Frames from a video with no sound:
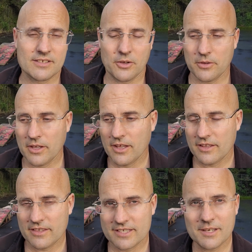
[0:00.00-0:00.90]
So
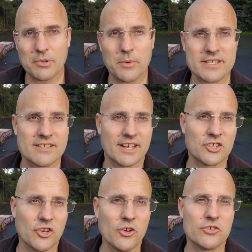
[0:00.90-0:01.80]
the simple ones that I
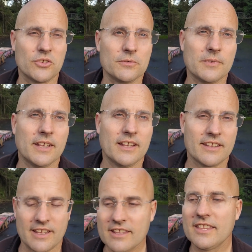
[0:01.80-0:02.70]
showed you,
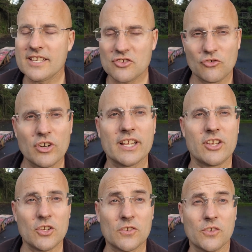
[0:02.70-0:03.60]
these are
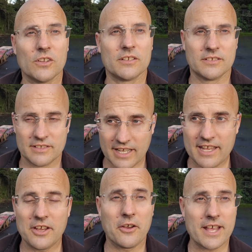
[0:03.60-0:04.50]
really useful,
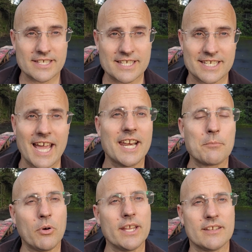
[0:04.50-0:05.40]
you know, as a
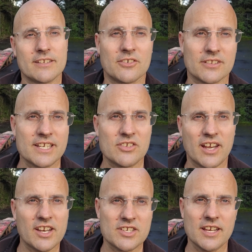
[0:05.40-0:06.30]
starting point to release
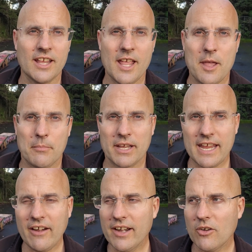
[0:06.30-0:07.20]
your energy. But
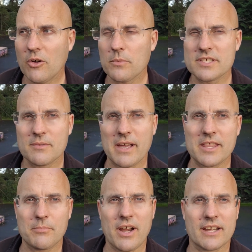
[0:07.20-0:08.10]
carrying on with some
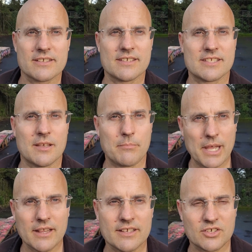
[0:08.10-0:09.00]
other practices that
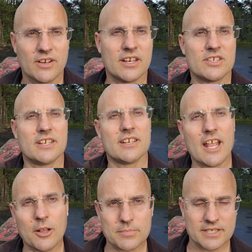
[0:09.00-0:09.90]
balance your energy and
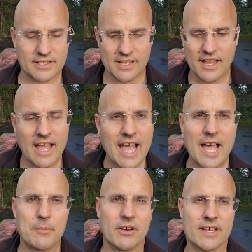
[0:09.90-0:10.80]
help to
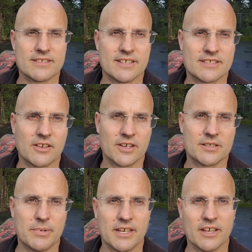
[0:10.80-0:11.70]
harmonize it is
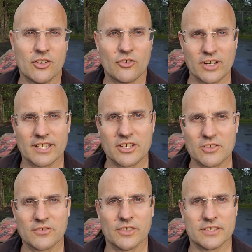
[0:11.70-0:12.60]
going to be really
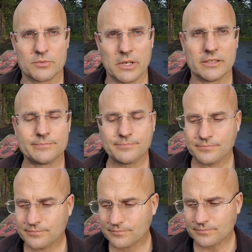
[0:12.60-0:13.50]
useful as well.
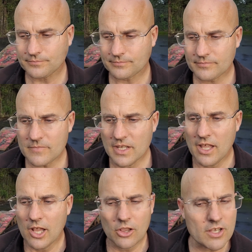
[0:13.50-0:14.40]

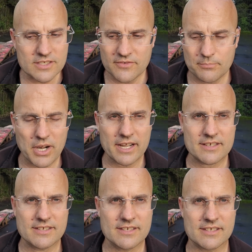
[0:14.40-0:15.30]
Lots of
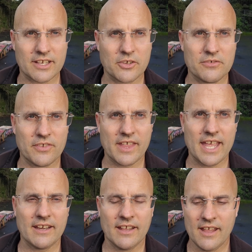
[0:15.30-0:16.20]
practices are good for
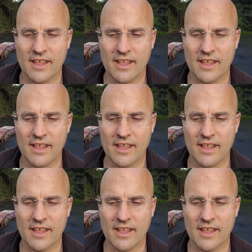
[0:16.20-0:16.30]
that.